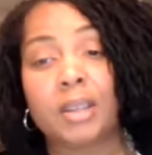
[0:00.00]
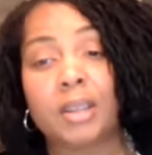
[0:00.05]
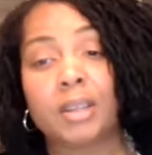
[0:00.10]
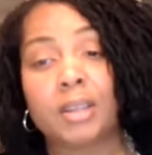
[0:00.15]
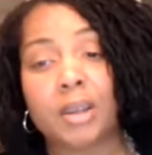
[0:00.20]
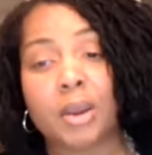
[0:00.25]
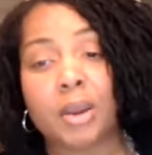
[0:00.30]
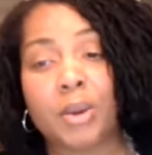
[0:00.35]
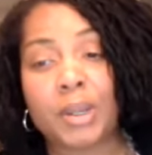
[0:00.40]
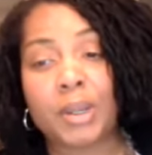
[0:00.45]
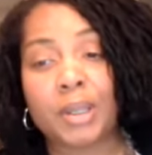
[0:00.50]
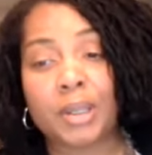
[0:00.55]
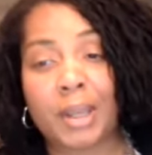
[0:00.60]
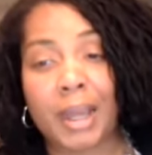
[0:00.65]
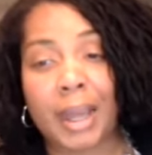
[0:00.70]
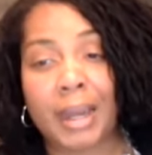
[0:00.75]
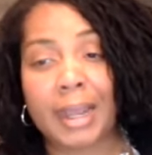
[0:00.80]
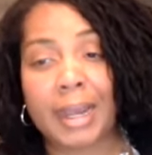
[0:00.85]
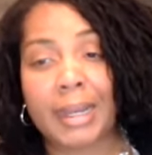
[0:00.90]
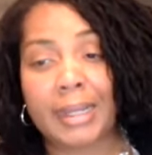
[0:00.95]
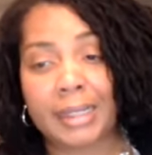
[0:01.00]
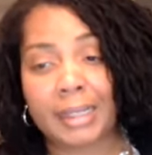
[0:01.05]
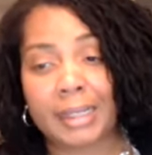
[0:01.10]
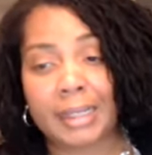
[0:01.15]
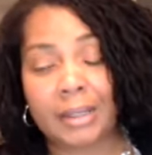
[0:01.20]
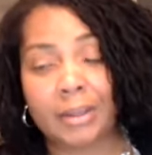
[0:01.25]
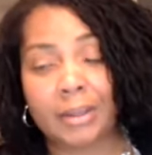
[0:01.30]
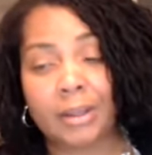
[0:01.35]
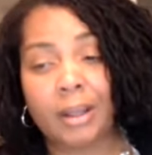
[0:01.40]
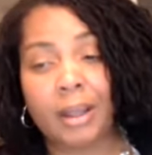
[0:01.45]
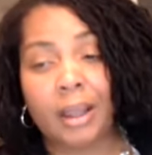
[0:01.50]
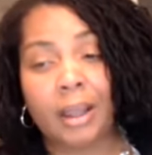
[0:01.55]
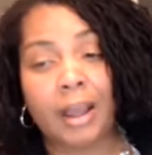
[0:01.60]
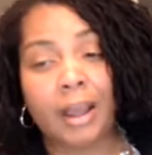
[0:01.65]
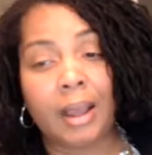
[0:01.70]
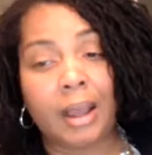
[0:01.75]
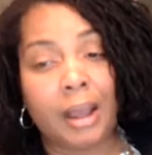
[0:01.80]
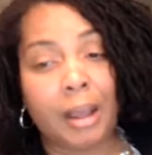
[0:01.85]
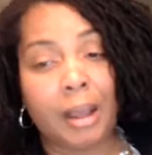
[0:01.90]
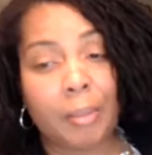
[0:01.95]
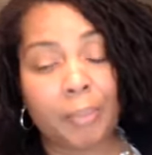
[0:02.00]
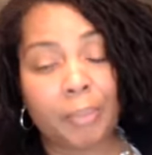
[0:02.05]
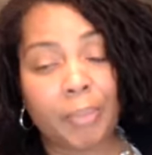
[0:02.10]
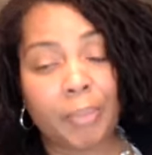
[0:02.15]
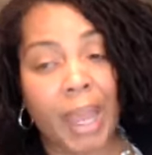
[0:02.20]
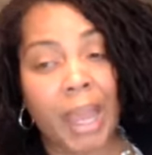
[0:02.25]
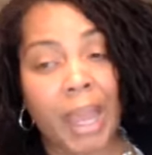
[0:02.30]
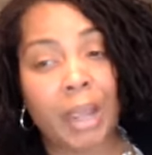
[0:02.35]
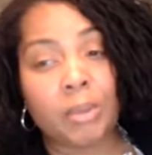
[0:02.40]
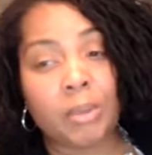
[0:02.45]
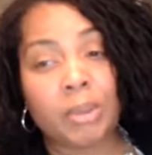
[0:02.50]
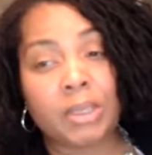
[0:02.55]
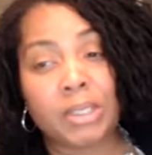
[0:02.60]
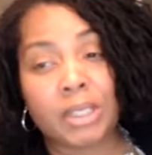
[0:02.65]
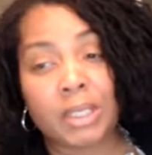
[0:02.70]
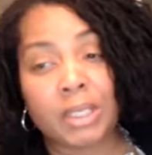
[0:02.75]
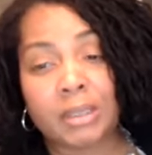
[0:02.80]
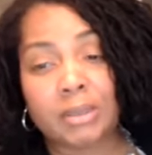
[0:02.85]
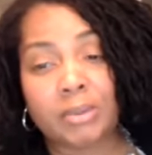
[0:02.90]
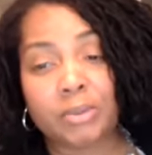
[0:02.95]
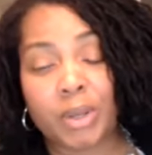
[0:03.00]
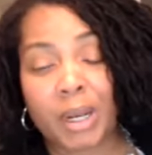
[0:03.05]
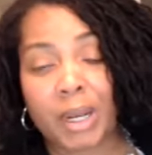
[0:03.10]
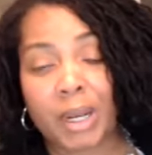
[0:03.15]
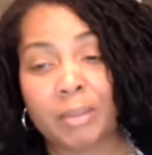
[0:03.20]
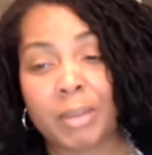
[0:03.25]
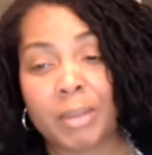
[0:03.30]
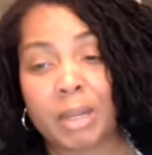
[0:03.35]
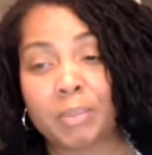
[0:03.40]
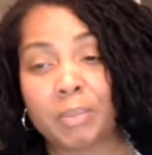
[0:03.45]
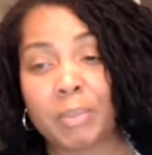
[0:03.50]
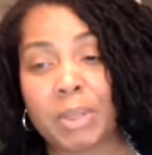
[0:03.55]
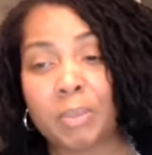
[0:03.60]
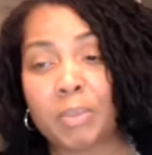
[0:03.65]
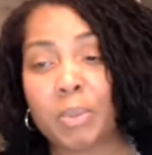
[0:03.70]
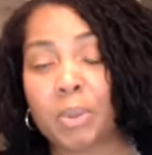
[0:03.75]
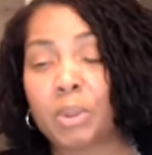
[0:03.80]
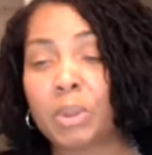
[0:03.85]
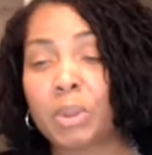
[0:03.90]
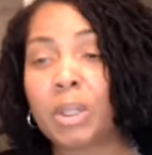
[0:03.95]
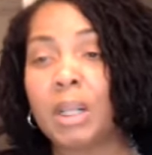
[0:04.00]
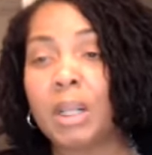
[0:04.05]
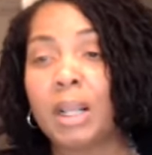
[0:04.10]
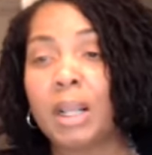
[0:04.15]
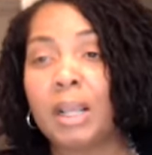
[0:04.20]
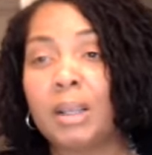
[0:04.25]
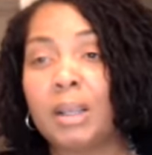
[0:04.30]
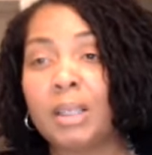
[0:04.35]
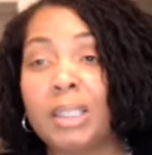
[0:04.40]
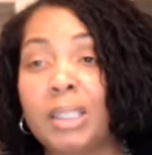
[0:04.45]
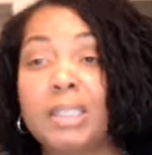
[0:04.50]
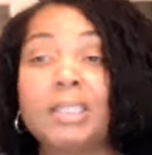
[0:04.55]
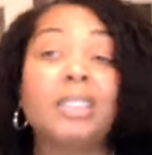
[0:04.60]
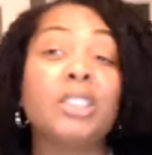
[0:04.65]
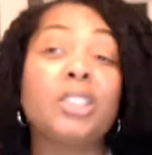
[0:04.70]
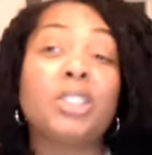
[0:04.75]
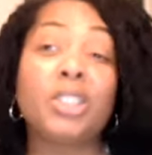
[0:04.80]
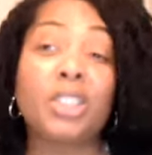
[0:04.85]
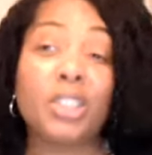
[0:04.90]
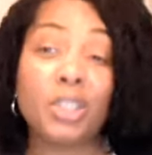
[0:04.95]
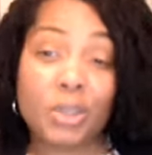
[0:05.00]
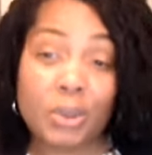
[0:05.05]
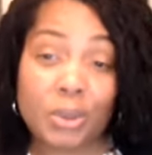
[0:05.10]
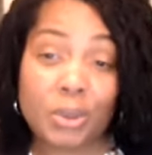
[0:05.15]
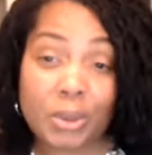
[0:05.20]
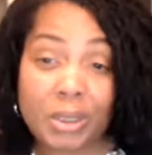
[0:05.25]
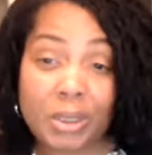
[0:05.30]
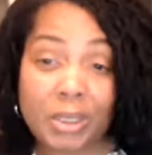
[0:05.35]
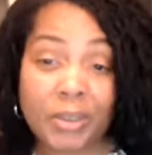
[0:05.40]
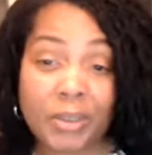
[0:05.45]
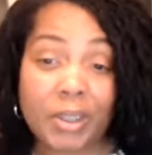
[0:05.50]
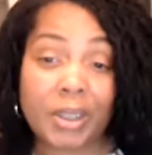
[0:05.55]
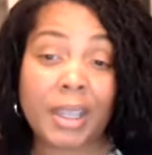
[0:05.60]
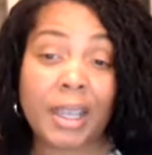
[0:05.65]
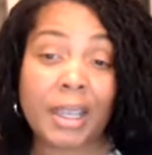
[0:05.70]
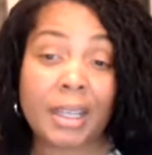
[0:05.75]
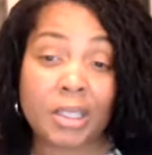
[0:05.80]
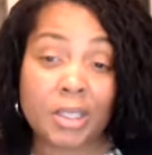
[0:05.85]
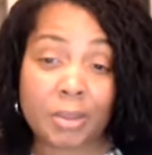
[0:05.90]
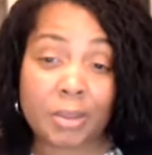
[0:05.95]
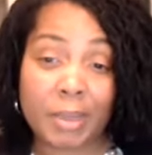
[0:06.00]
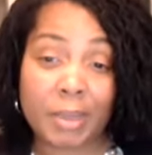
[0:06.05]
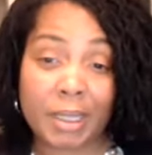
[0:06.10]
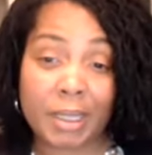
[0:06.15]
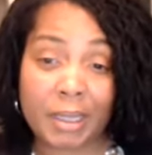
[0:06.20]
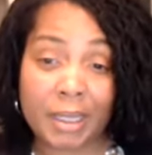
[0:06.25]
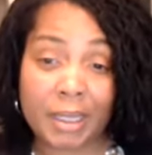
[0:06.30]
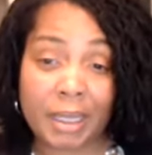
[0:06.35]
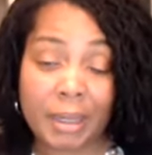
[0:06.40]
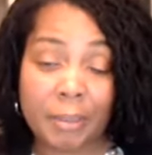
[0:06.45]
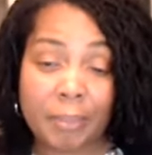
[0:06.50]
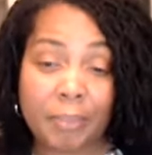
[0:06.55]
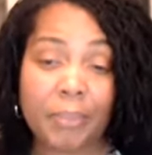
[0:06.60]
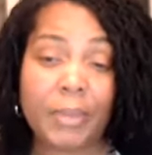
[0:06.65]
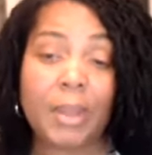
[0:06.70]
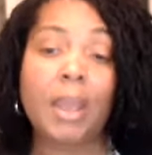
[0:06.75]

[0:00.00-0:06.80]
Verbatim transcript: So it's not ideal. Um, I would just recommend people listen to the news for the eligibility.